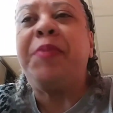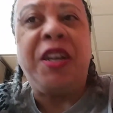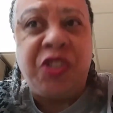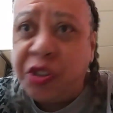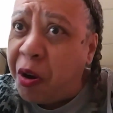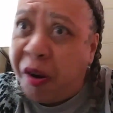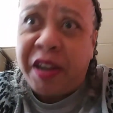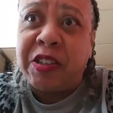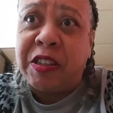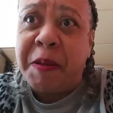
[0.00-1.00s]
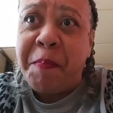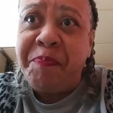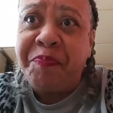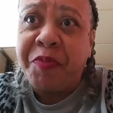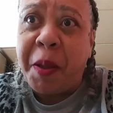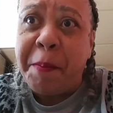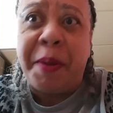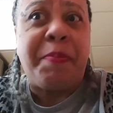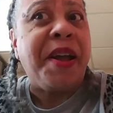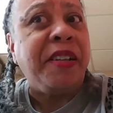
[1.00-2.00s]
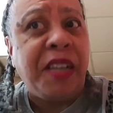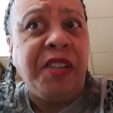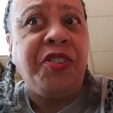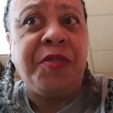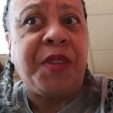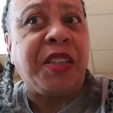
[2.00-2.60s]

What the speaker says: Bless your hearts, but pay attention.